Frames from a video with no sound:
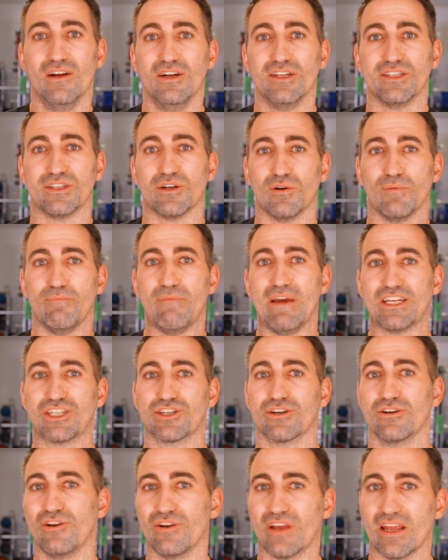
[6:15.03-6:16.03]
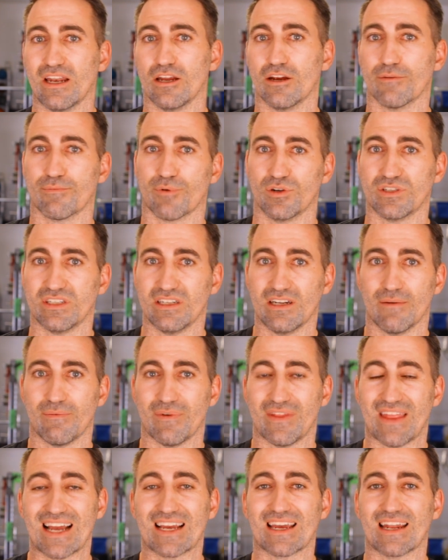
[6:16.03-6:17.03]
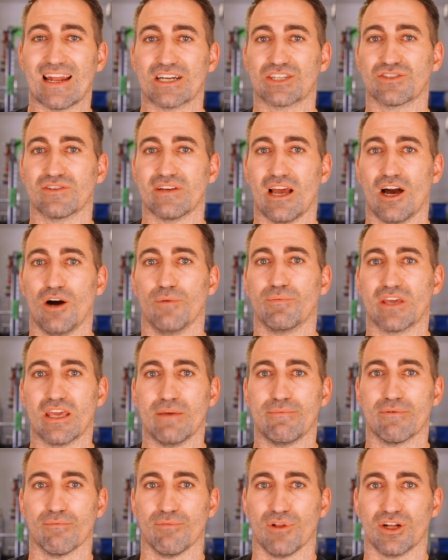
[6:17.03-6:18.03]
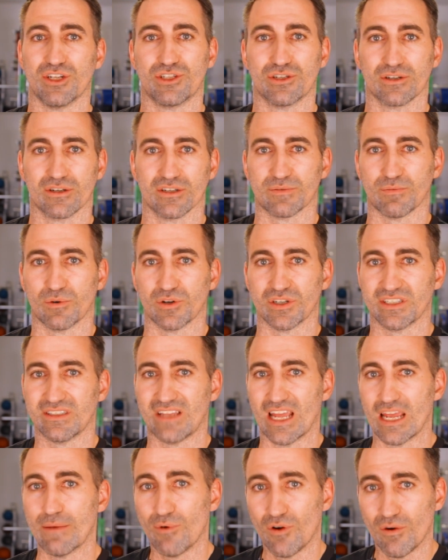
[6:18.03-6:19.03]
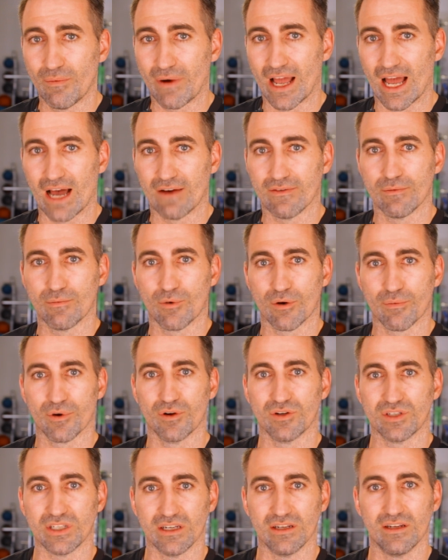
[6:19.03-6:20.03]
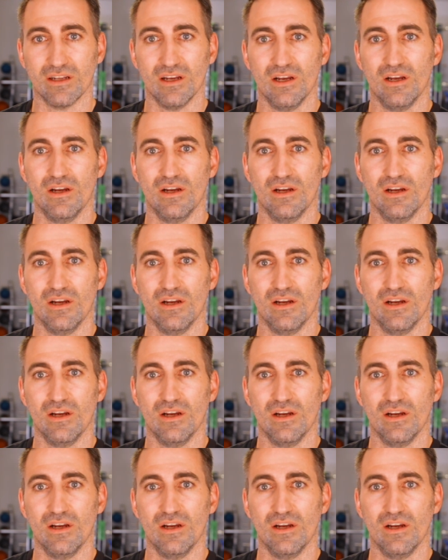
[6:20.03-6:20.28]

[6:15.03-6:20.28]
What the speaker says: So make sure you're getting your protein up, and that can actually help keep your blood sugars more stable by having more protein,